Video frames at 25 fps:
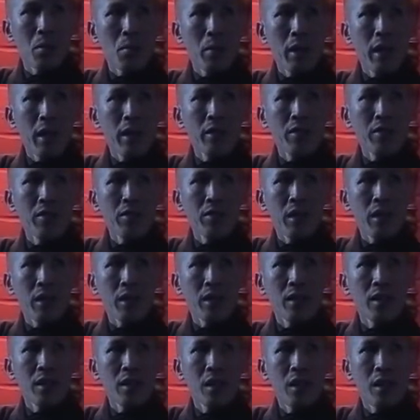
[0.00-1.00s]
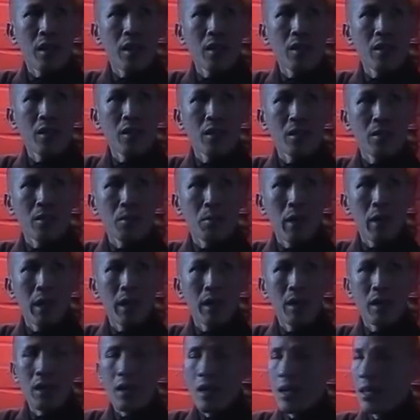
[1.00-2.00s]
will be re-manifest
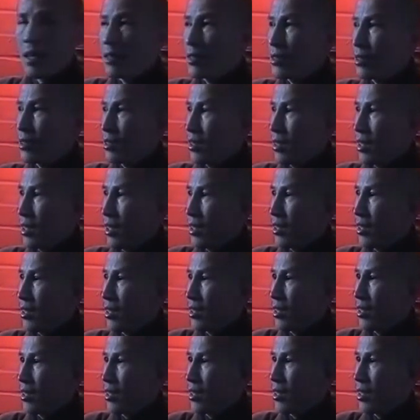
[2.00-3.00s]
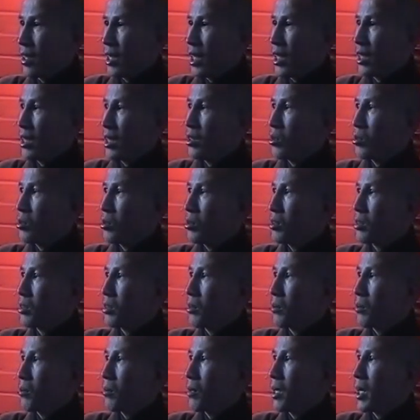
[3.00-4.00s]
on the mind consciousness,
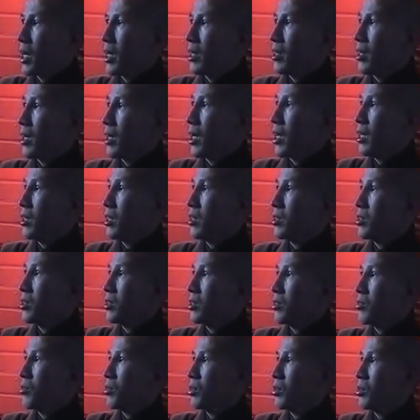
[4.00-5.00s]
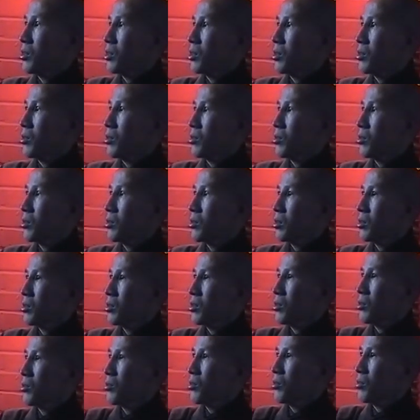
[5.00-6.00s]
and it will supply the energy for
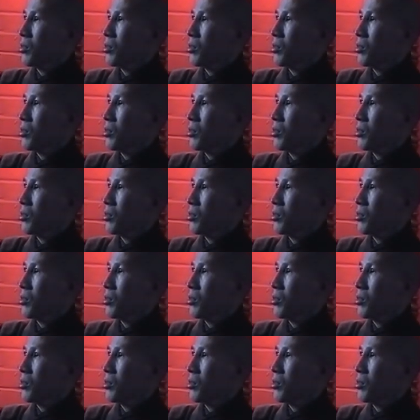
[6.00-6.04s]
you,